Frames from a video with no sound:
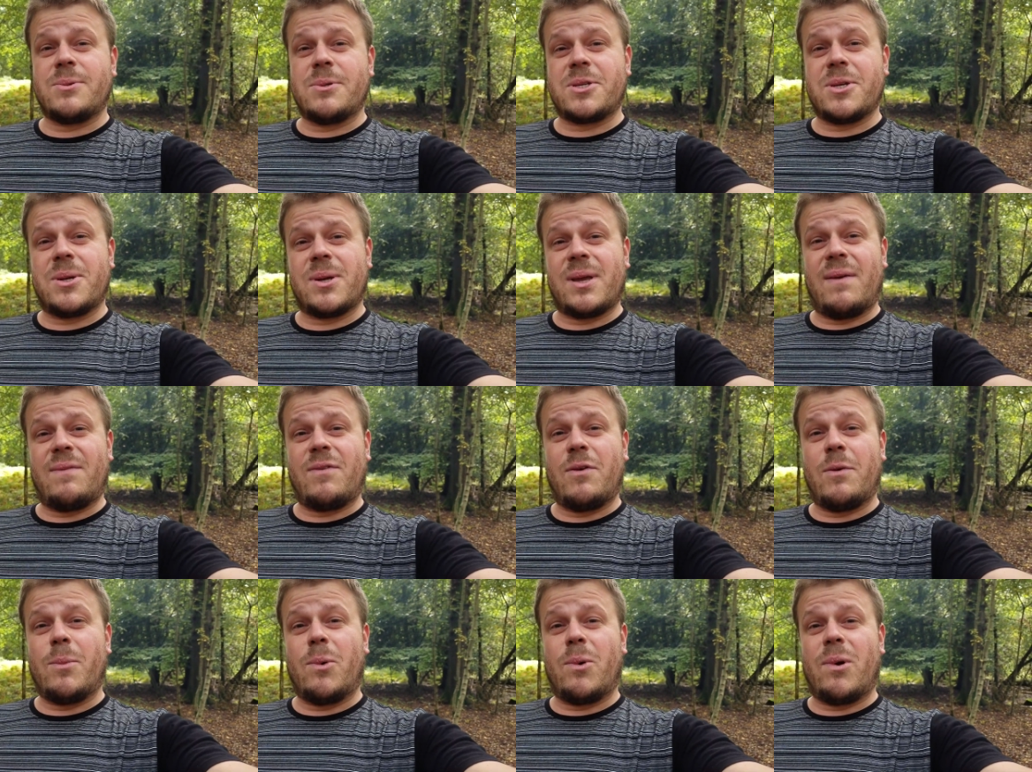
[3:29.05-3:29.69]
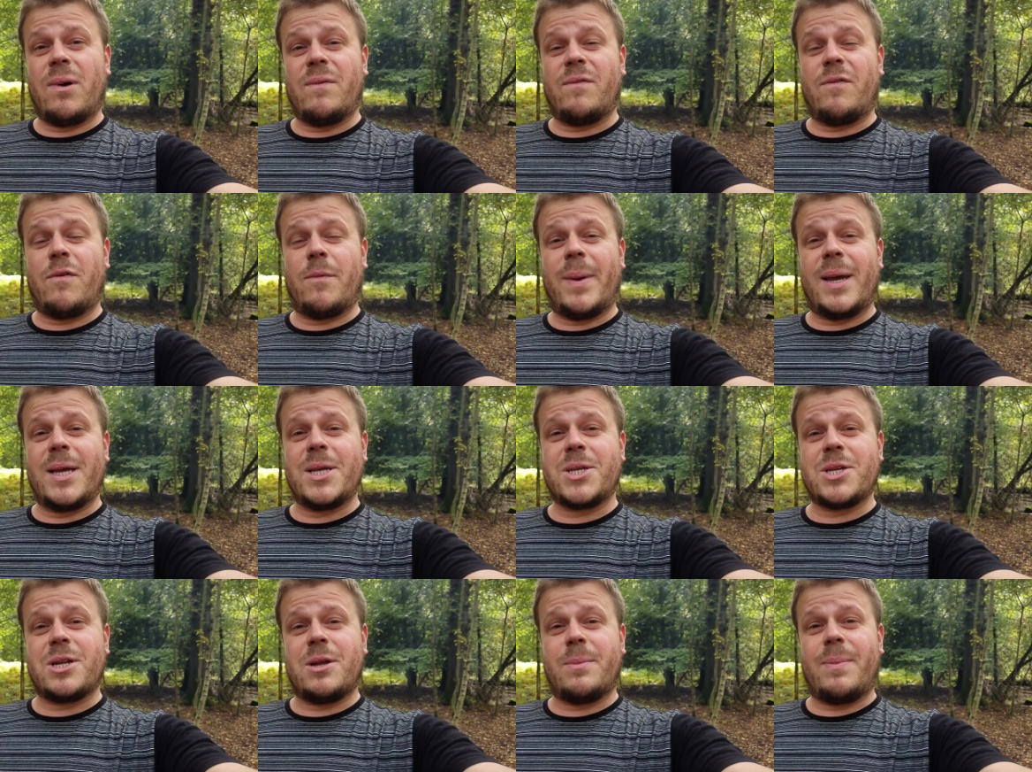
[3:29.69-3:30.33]
which I'll give you more
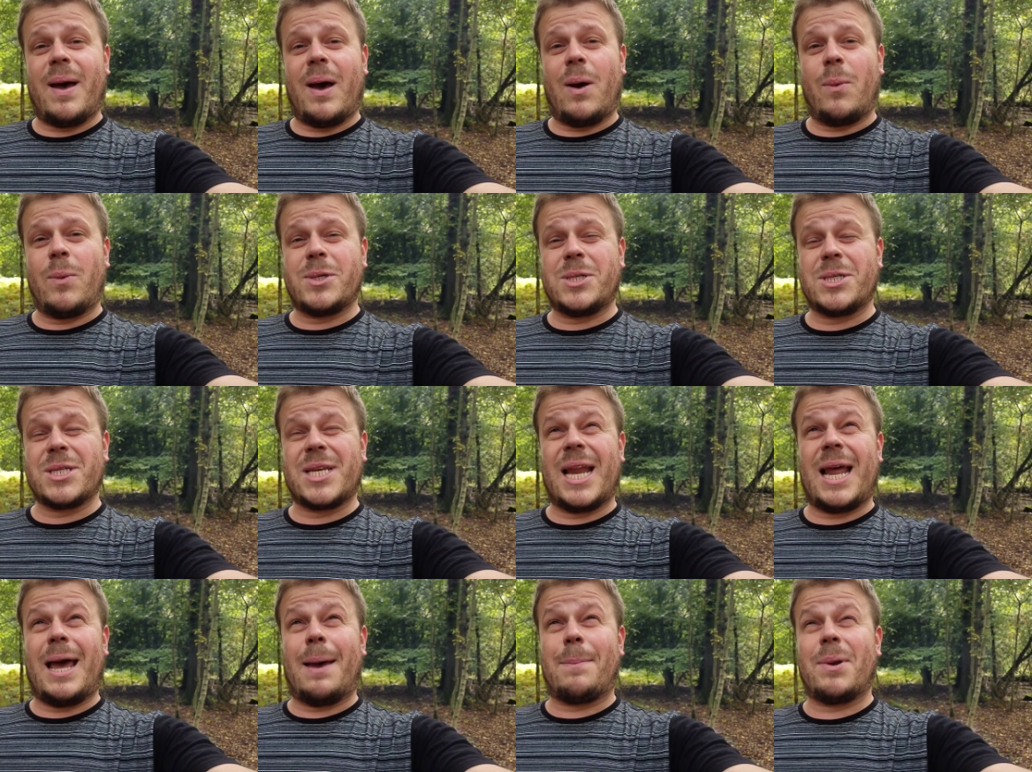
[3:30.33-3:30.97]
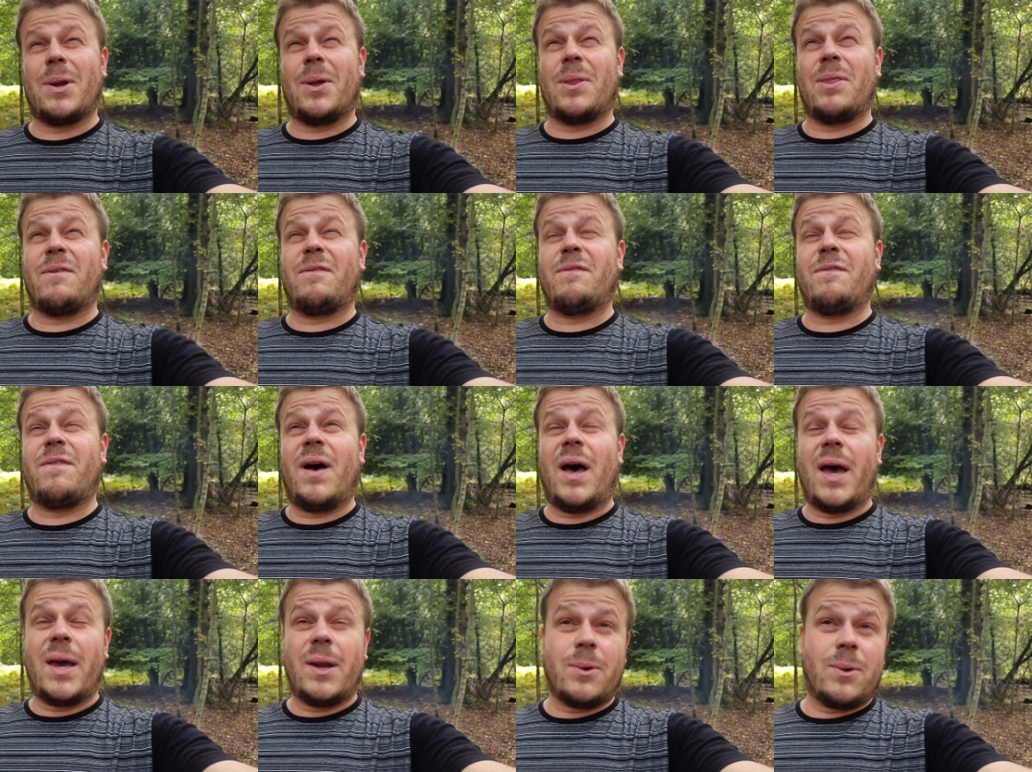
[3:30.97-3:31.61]
information about, which is going to happen on the
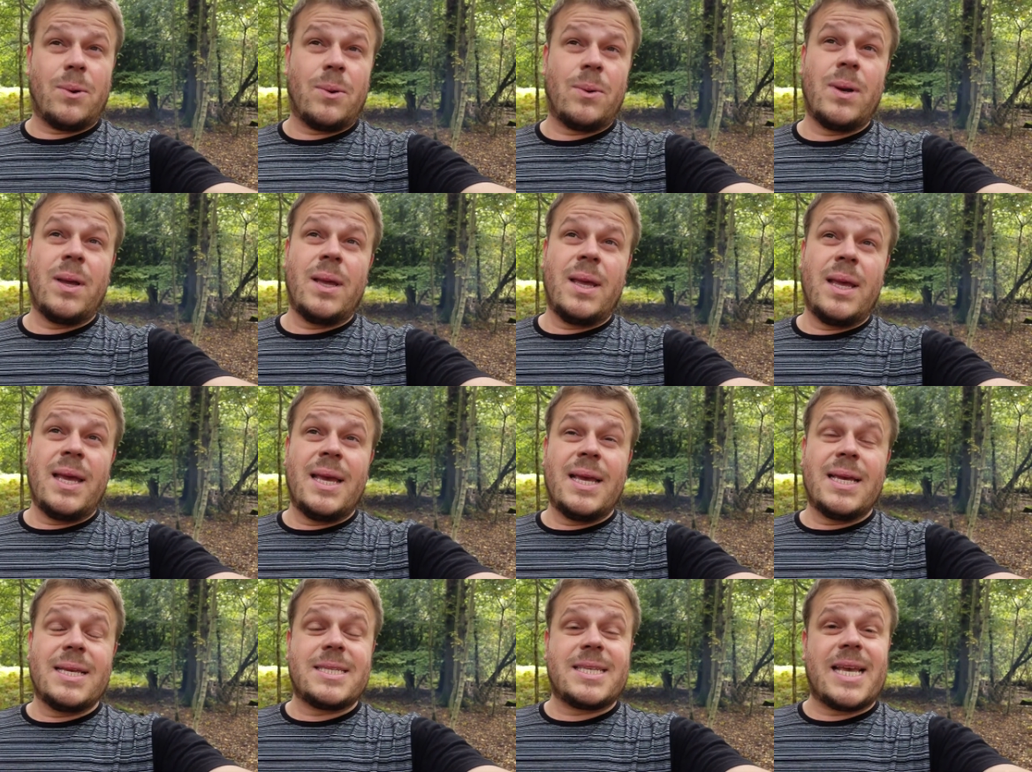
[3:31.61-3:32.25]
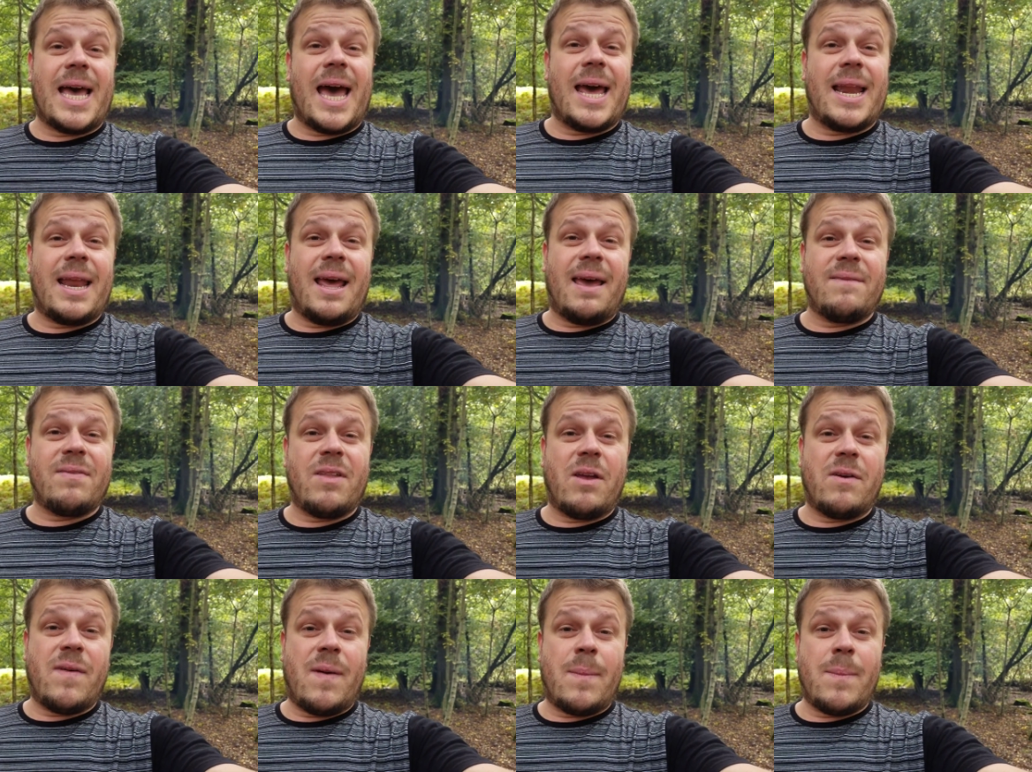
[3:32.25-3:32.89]
final Saturday of
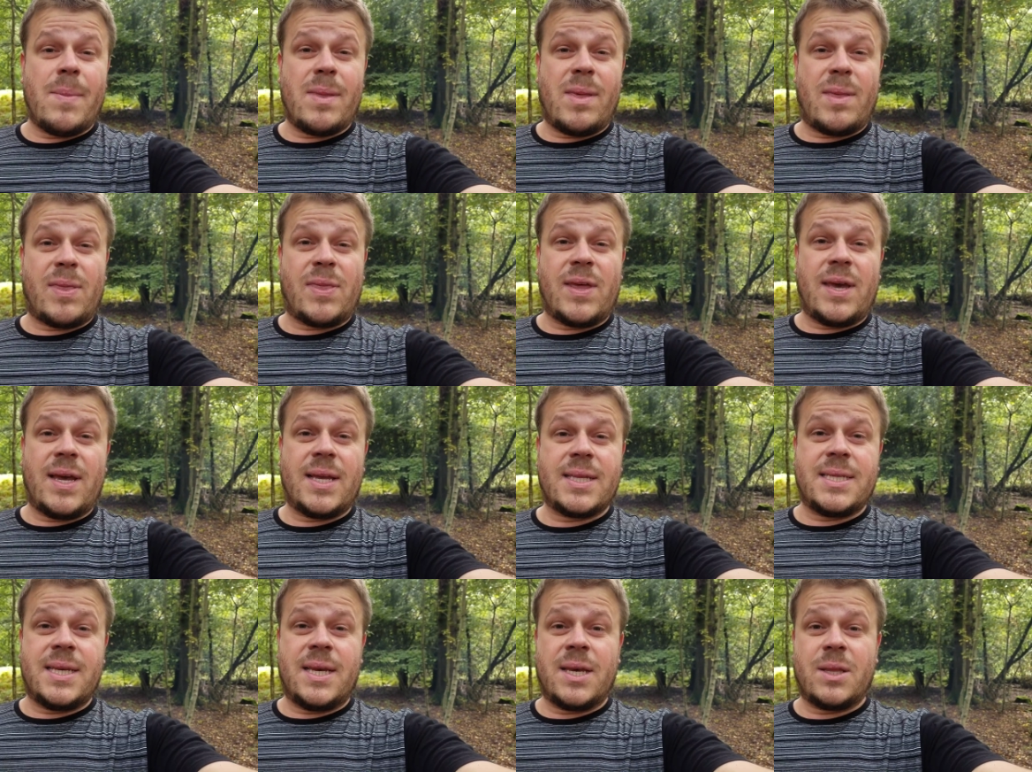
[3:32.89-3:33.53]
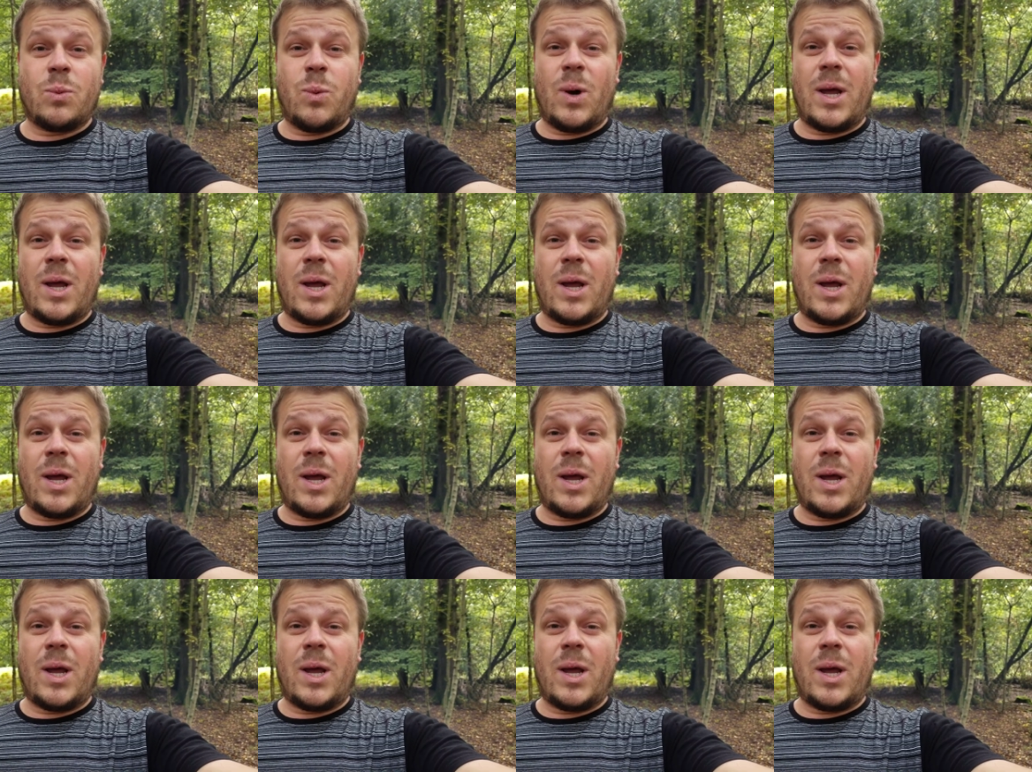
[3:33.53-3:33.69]
November the 30th.